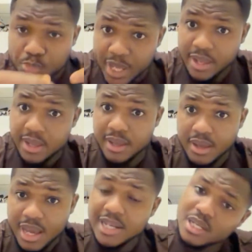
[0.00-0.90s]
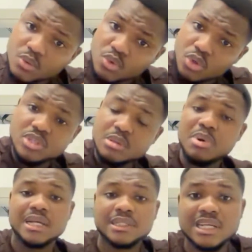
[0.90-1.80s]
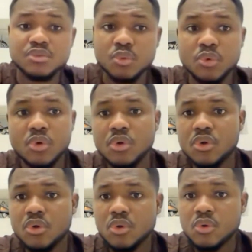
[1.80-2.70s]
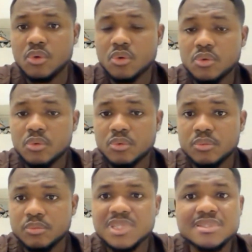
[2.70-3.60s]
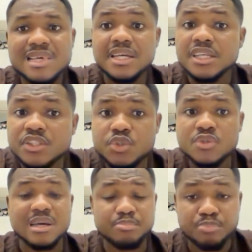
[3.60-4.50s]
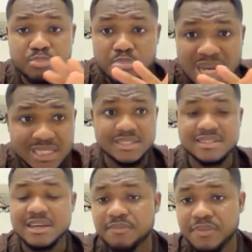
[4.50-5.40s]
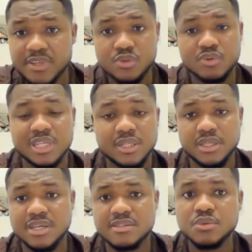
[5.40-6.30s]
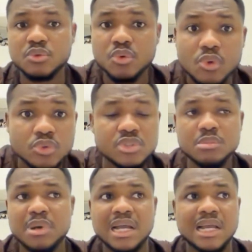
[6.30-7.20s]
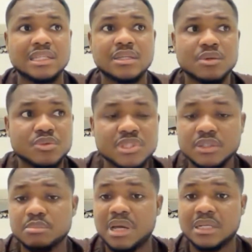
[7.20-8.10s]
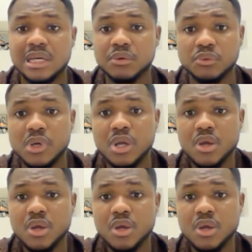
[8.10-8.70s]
pay. And then they will go to the bank that, oh, these are issues that merchants have faced over the years. They will go to the bank and then they will tell the bank that, oh,